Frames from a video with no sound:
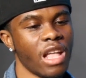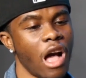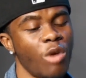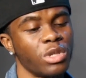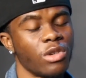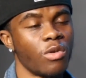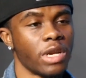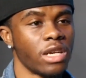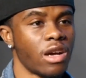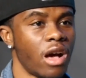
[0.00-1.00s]
was
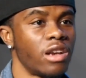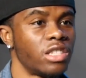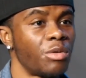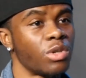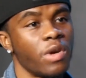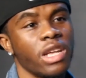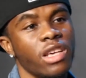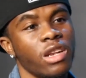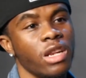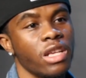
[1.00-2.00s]
going to college, I was going to
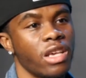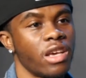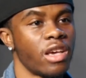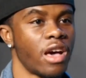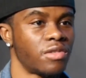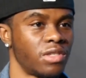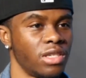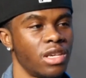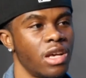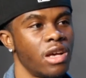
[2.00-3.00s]
Kennedy King
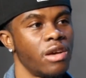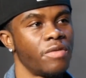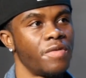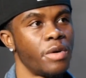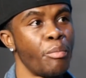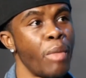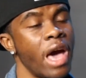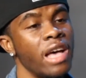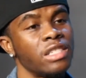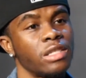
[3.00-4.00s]
actually for
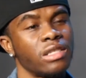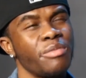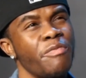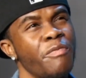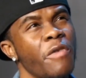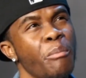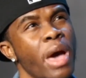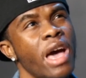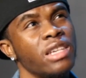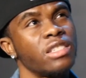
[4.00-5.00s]
mass
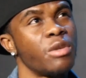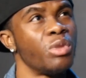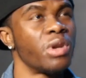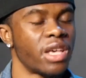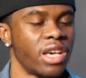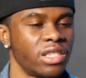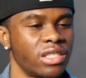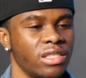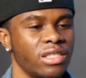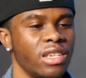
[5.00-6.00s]

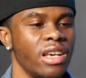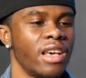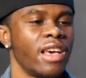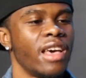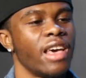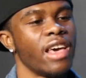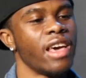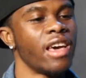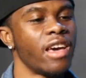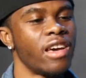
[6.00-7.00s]
communications.
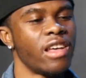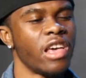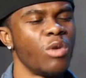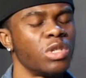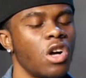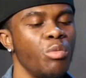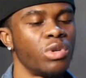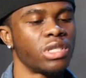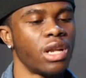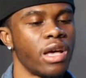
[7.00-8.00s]
And it was
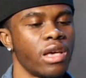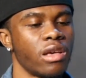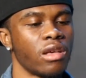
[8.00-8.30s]
almost like